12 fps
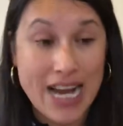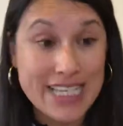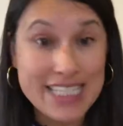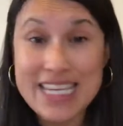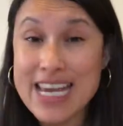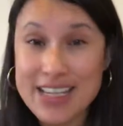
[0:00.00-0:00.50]
I
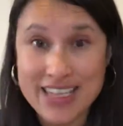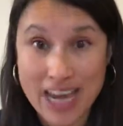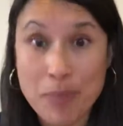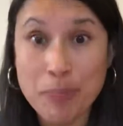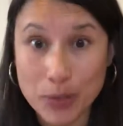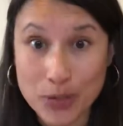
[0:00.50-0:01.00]
see
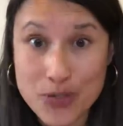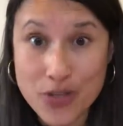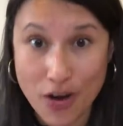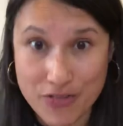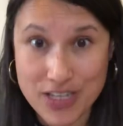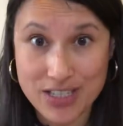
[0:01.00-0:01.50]
examples
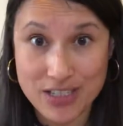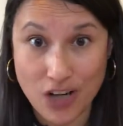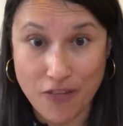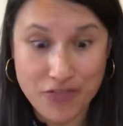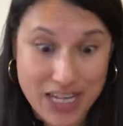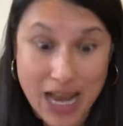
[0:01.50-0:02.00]
of this
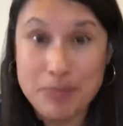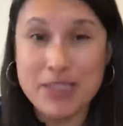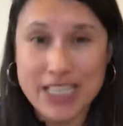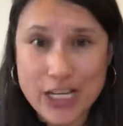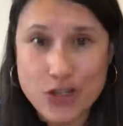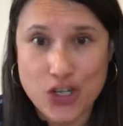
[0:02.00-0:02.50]
stuff that I'm
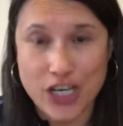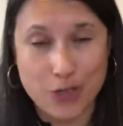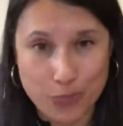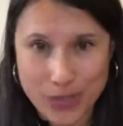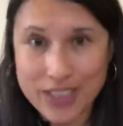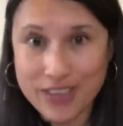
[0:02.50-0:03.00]
teaching
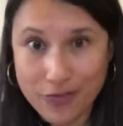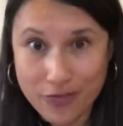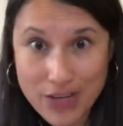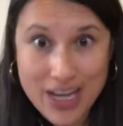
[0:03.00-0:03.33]
in real